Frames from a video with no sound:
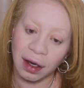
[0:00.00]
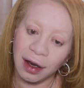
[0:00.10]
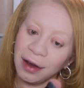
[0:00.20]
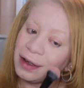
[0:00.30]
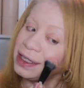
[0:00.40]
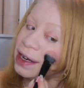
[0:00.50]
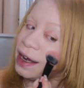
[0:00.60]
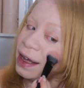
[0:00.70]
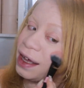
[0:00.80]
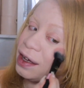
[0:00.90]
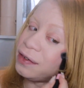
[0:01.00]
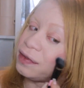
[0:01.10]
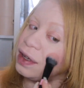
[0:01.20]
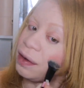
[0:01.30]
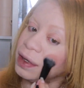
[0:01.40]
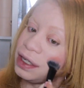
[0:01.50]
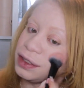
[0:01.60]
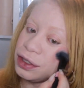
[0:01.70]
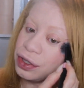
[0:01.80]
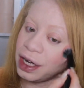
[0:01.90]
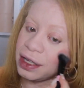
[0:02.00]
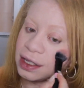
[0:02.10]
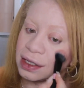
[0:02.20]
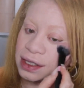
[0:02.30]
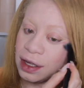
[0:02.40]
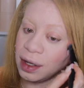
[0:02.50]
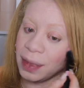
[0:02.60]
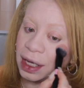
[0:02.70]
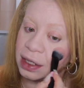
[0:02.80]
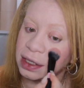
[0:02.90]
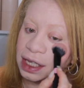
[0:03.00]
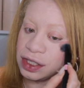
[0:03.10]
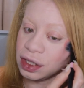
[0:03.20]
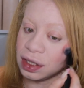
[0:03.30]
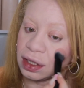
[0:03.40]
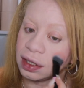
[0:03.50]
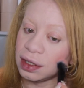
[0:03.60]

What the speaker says: Oh, and then I wanted to try this Anastasia